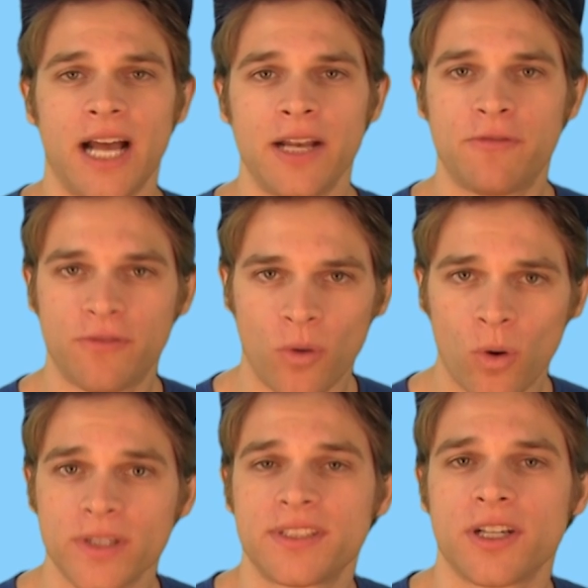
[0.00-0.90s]
Side
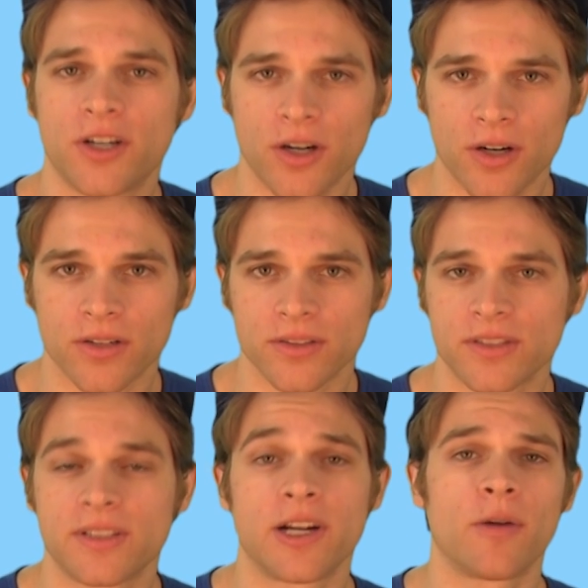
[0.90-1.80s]
4 is the
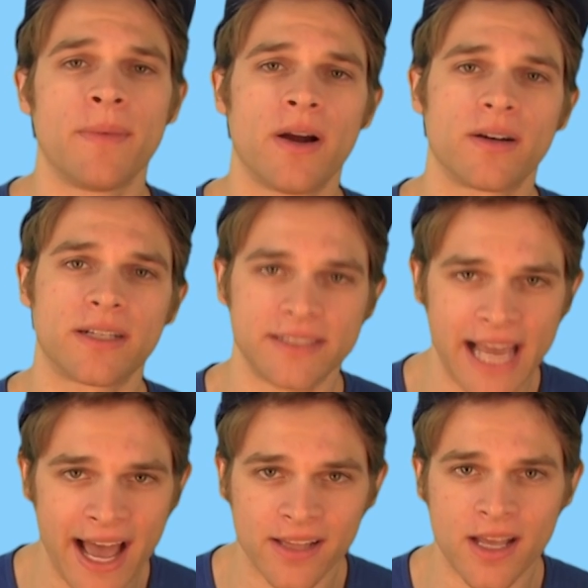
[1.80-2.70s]
Kurds. They're America's
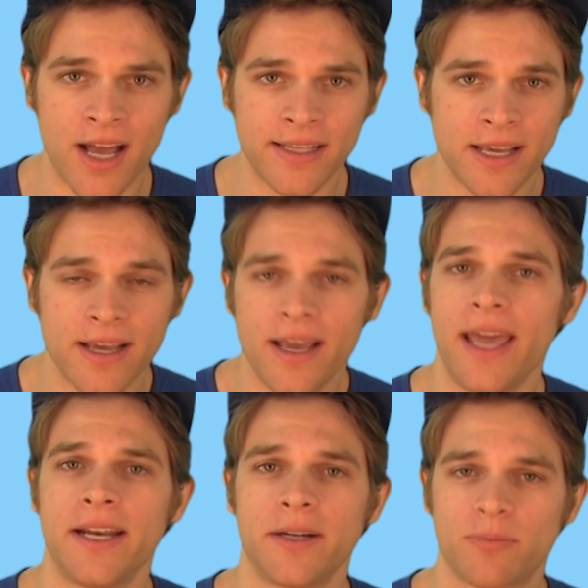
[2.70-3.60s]
ally
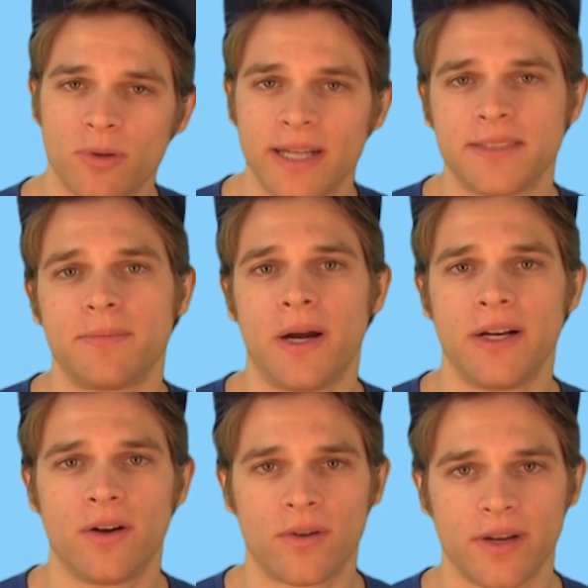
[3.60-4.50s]
and an oppressed
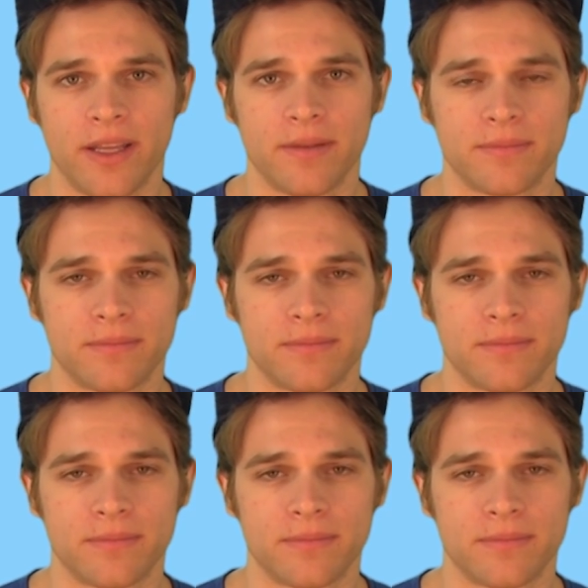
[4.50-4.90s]
minority.